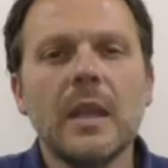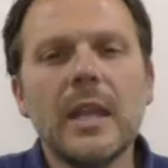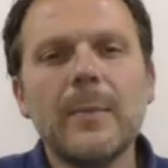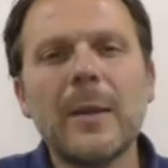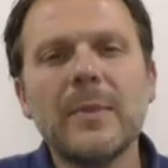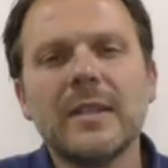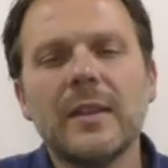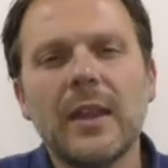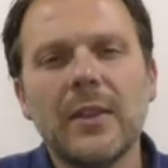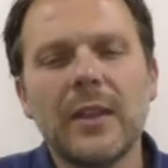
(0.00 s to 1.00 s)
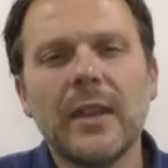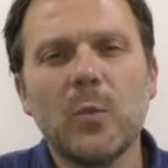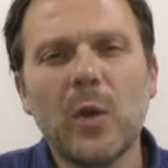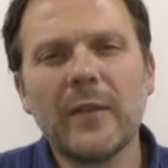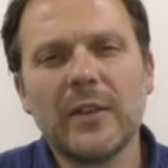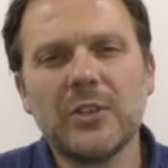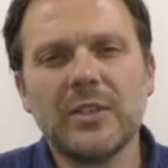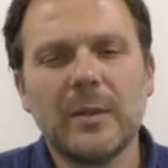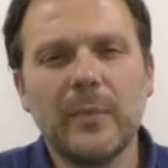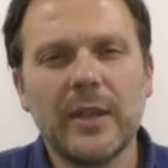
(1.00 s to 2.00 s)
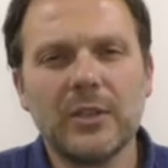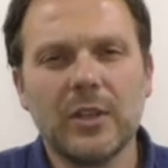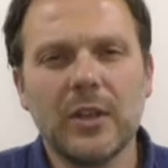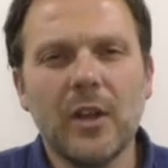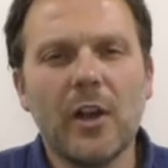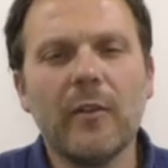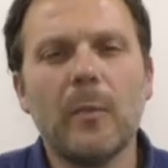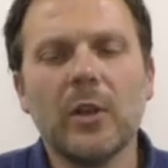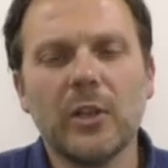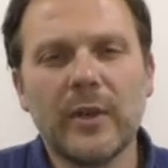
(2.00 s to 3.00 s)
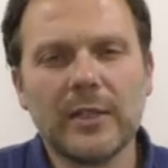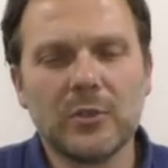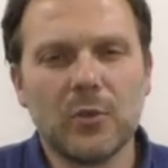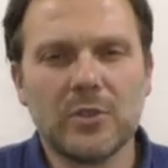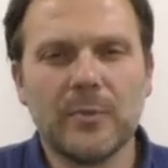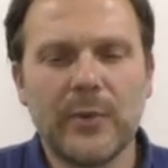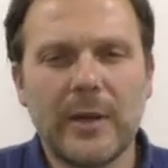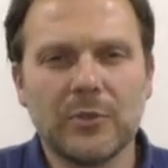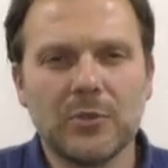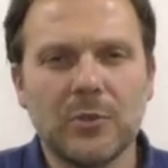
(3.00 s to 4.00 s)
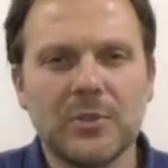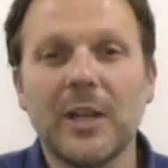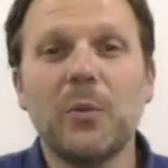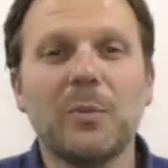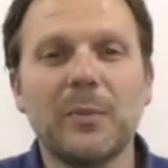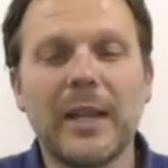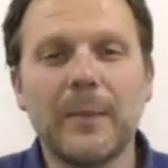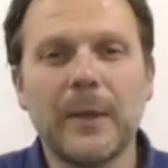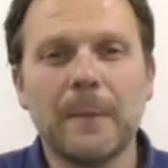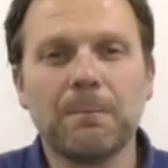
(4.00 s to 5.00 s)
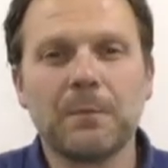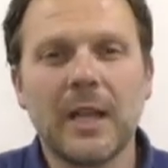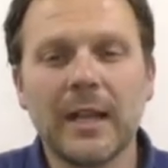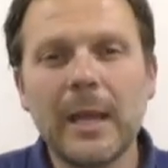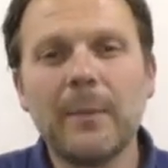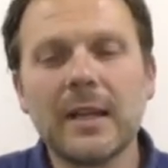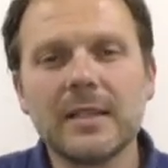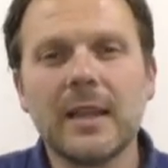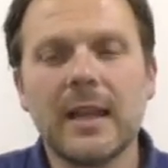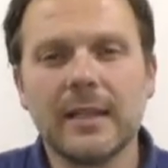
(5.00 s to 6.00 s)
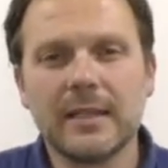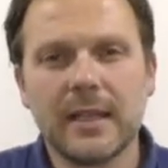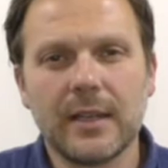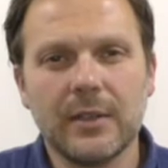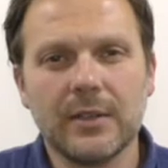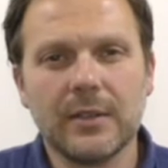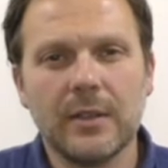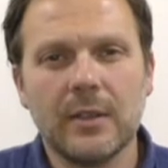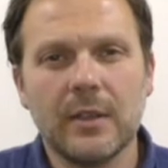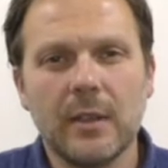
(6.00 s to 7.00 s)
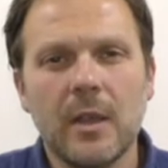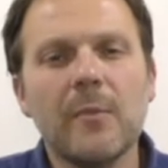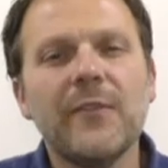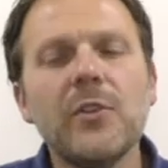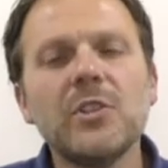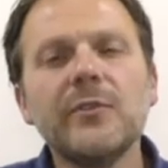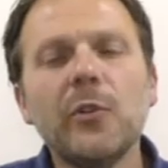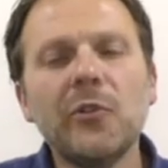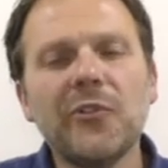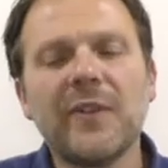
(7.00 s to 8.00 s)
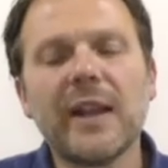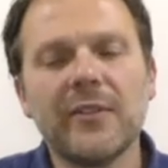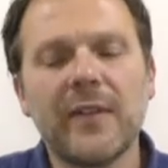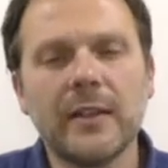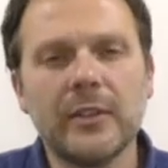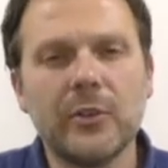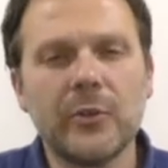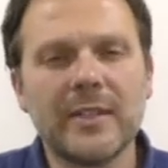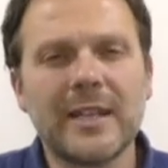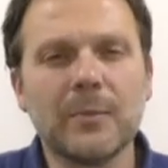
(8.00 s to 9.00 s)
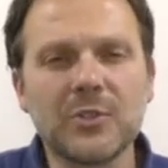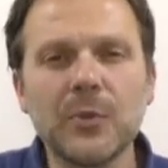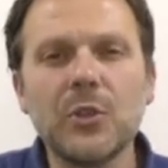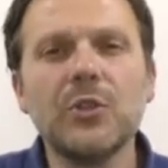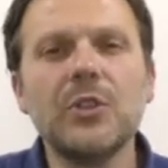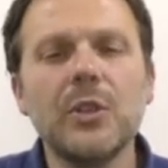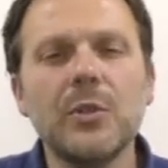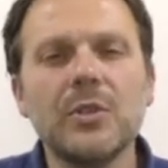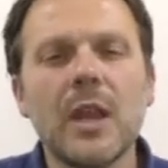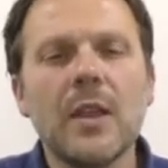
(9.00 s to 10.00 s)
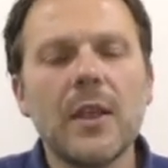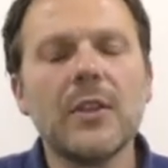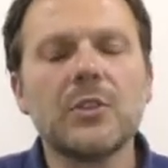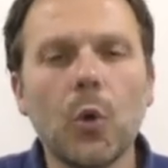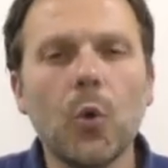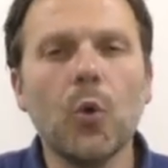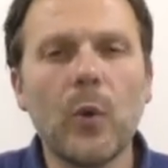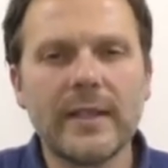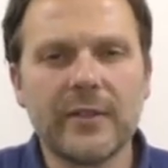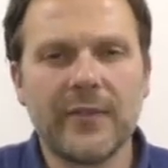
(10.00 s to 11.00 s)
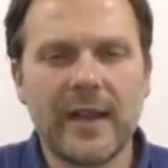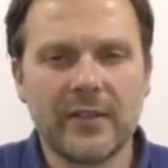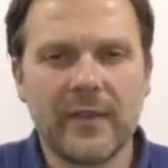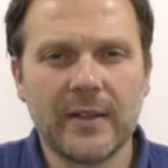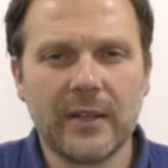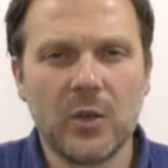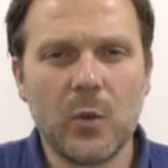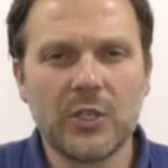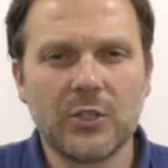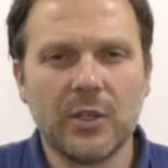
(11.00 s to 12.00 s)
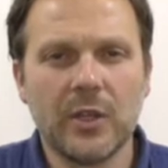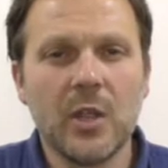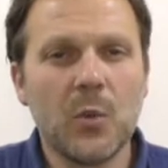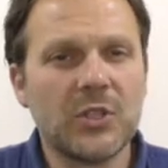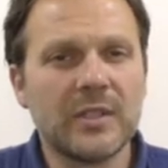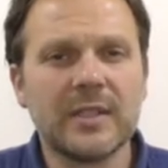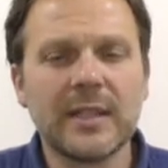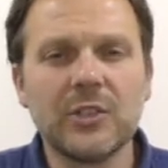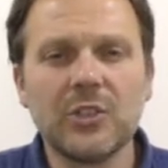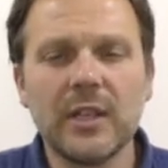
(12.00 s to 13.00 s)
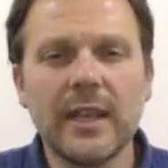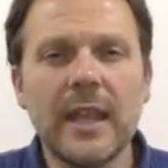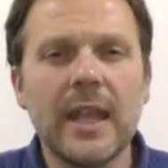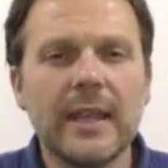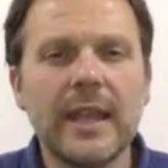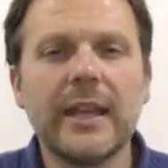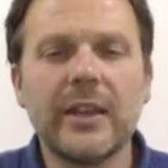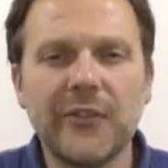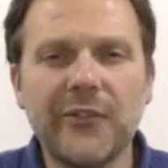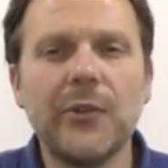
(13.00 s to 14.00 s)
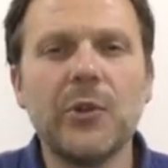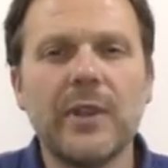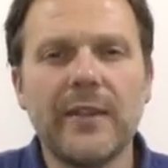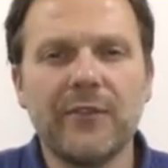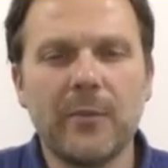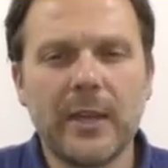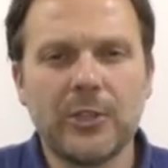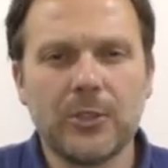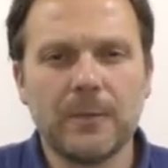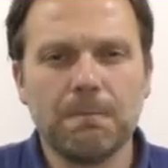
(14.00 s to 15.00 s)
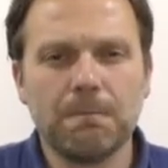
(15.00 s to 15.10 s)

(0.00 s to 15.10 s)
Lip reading: You might be sitting there thinking, why have I just seen a picture of a bottle of red sauce and brown sauce? And I wouldn't blame you. I'll get back to that in a second. First of all, fact-finding your exam. Some good news that there's always a fact-finding question, which is essentially gaining further information.